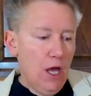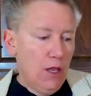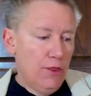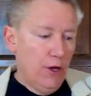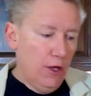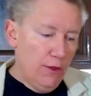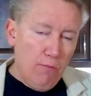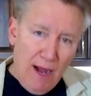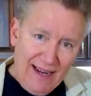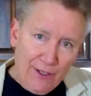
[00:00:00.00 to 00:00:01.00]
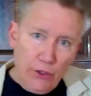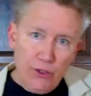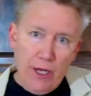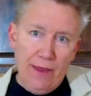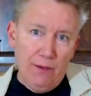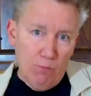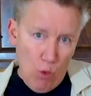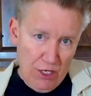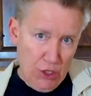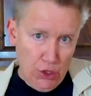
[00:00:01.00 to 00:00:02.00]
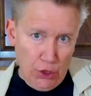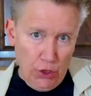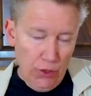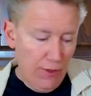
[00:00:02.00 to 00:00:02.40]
the binders and the moisture.